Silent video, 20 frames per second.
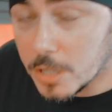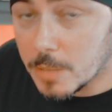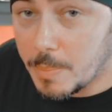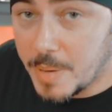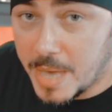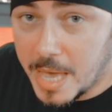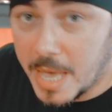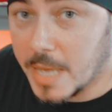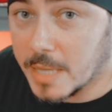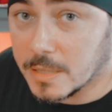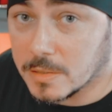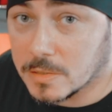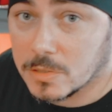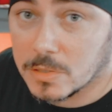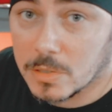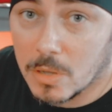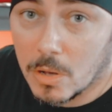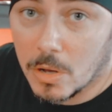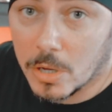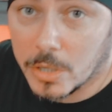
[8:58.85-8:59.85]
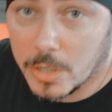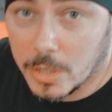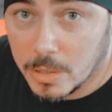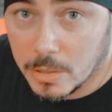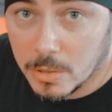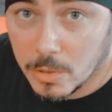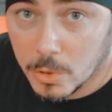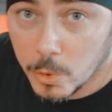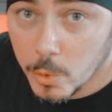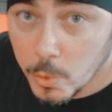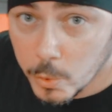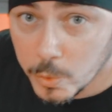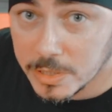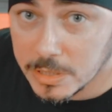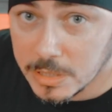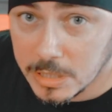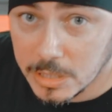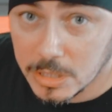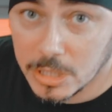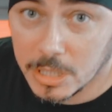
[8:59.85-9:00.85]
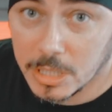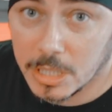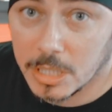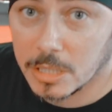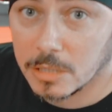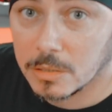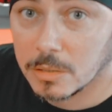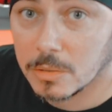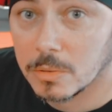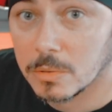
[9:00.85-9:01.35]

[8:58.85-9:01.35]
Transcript: depends on who's teaching it,